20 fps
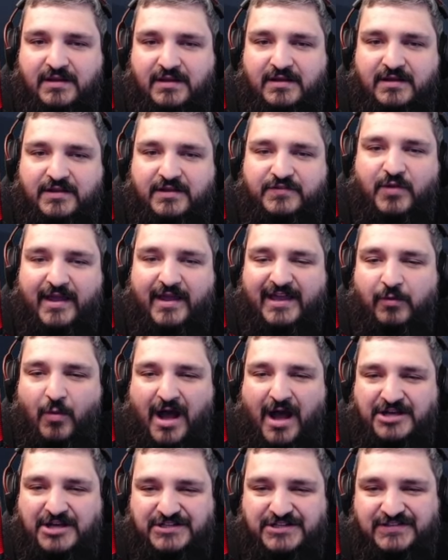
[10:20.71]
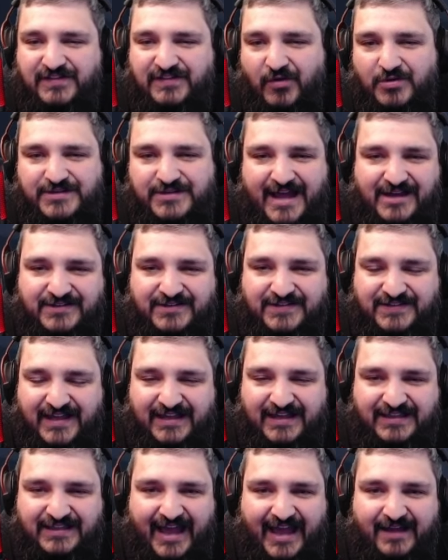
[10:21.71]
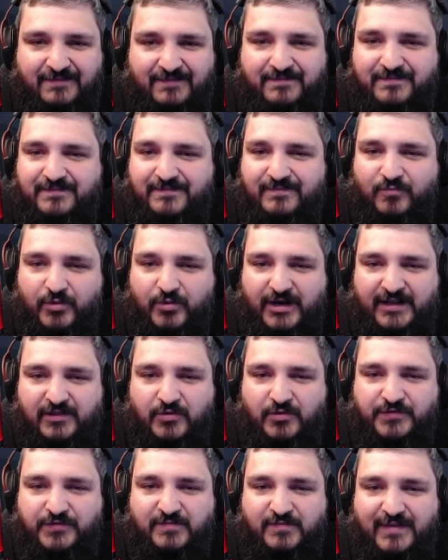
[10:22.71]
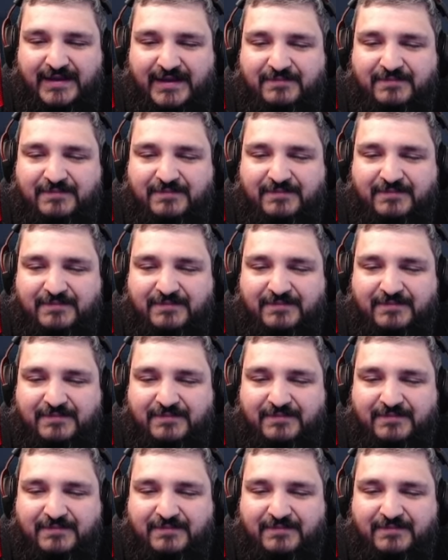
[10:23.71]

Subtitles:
So I can watch it slow down just like that when it loses me.